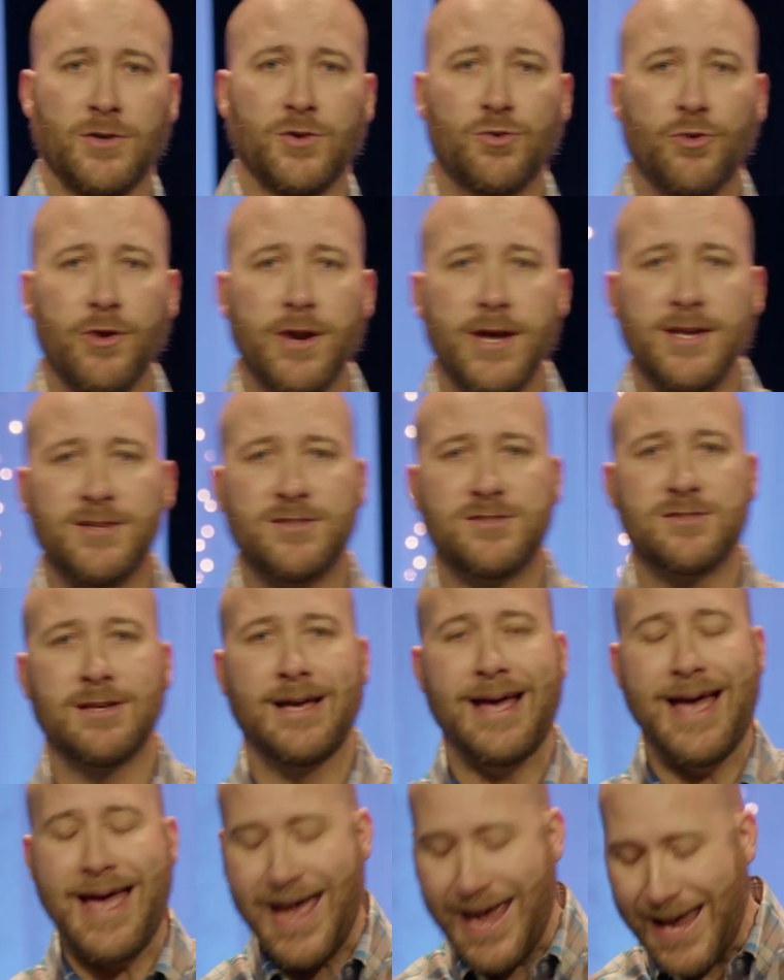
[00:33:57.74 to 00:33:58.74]
Grace
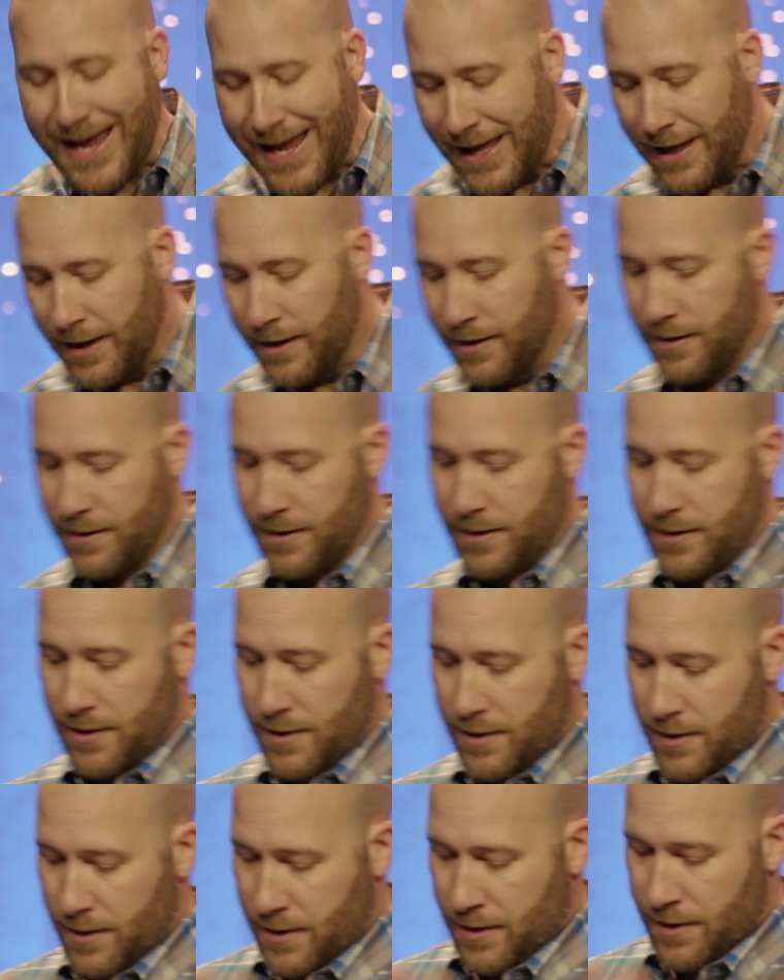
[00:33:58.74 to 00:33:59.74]
and
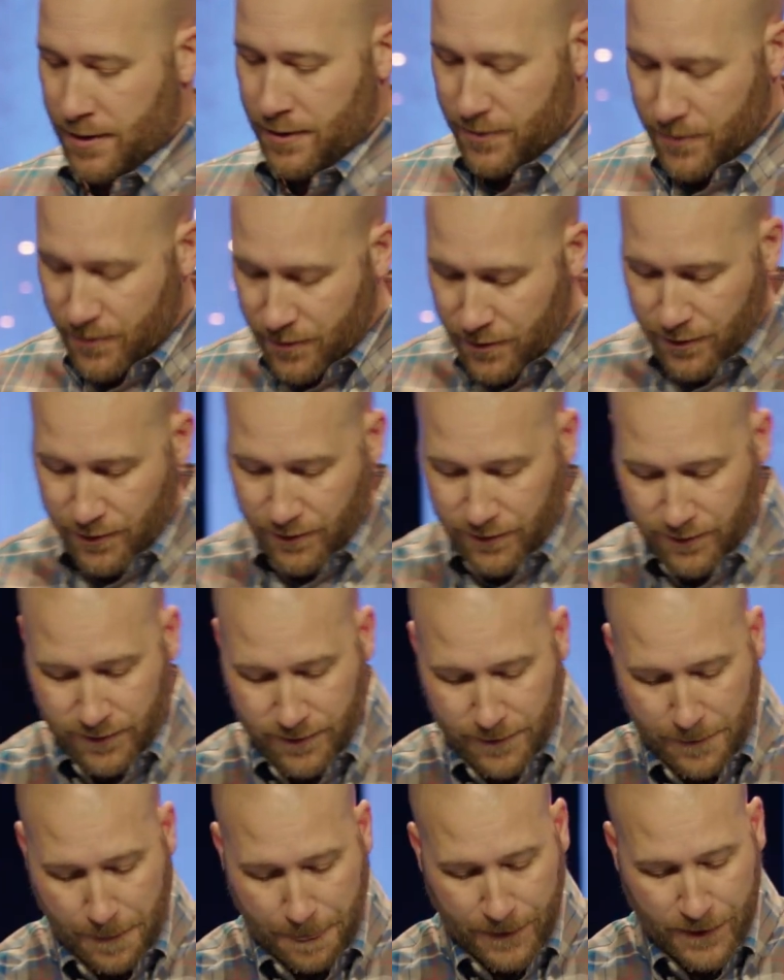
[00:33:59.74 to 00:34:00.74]

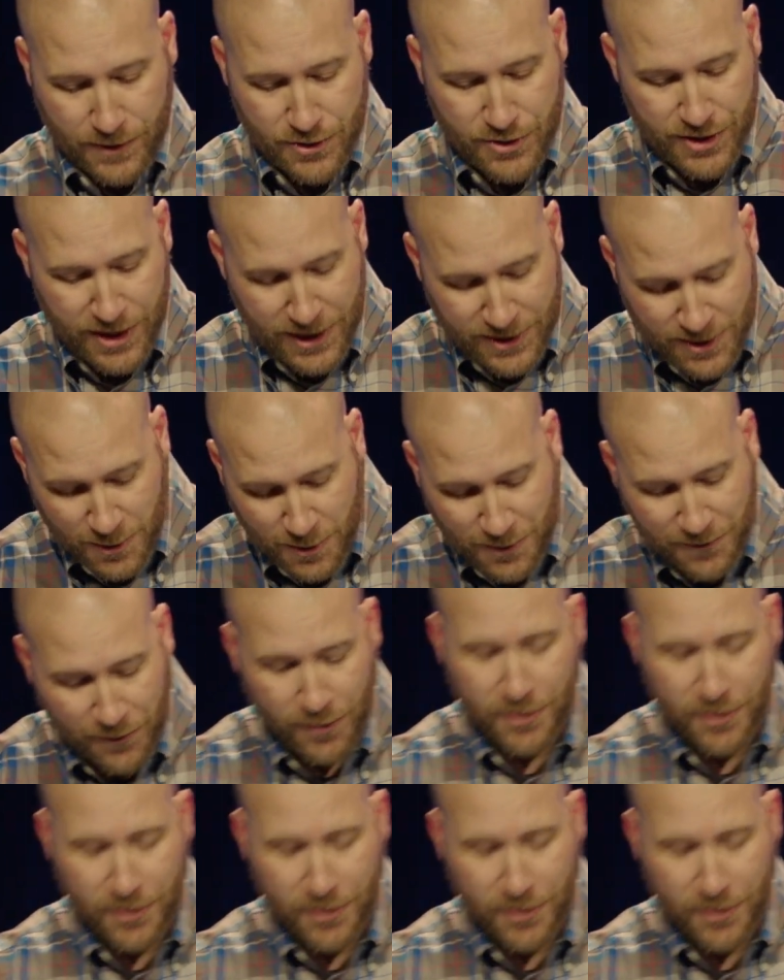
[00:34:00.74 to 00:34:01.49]
truth. Jesus was